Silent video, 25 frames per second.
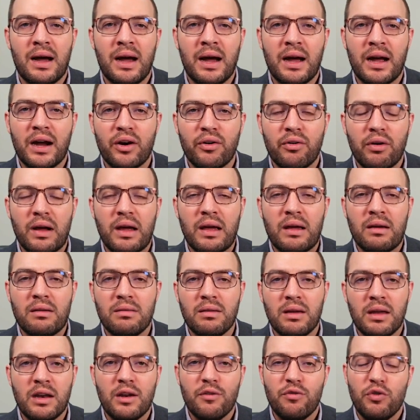IRA,
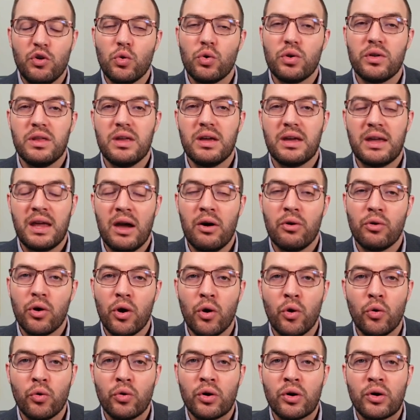and if you were the account
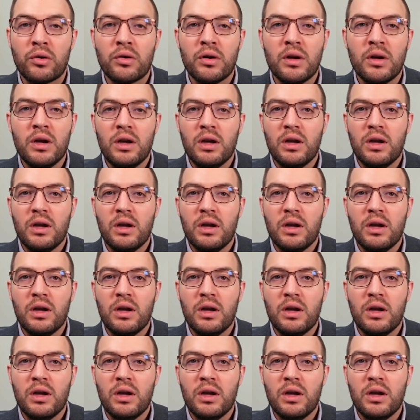owner,